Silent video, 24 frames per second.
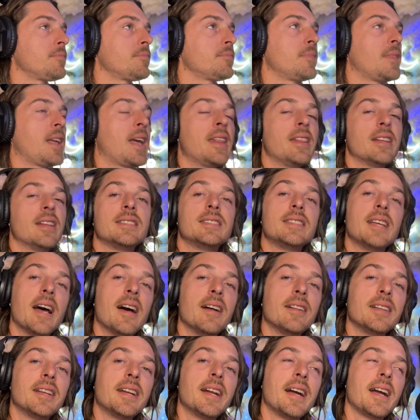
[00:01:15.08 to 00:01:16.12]
and the
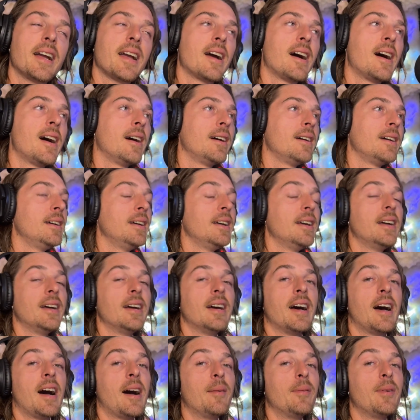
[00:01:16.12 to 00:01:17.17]
sound that I got,
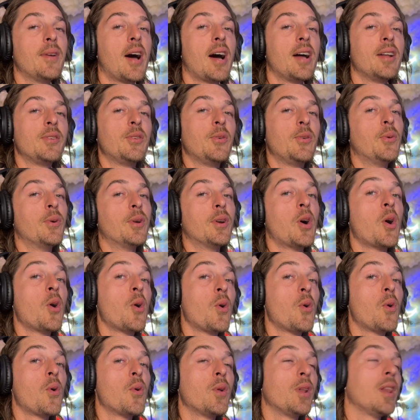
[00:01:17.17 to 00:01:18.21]
I'm not doing a
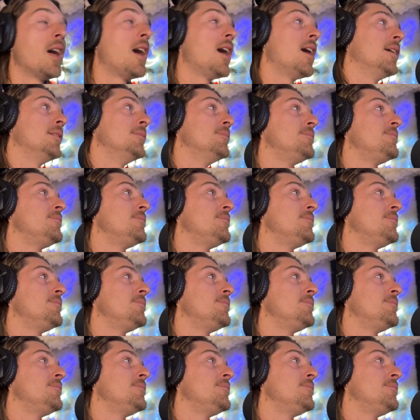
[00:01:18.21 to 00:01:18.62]
whole lot,